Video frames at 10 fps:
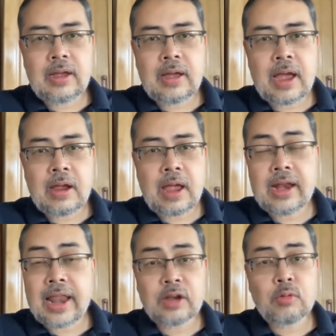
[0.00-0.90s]
I
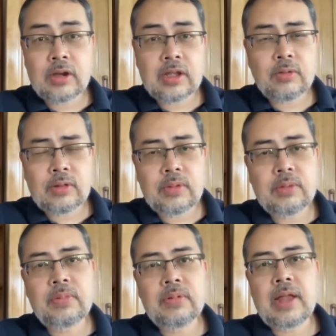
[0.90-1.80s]
like working with
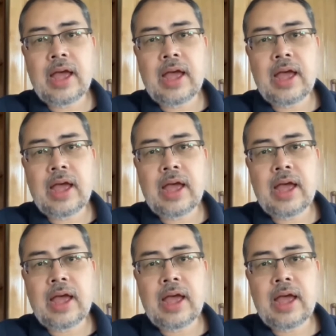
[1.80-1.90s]
people.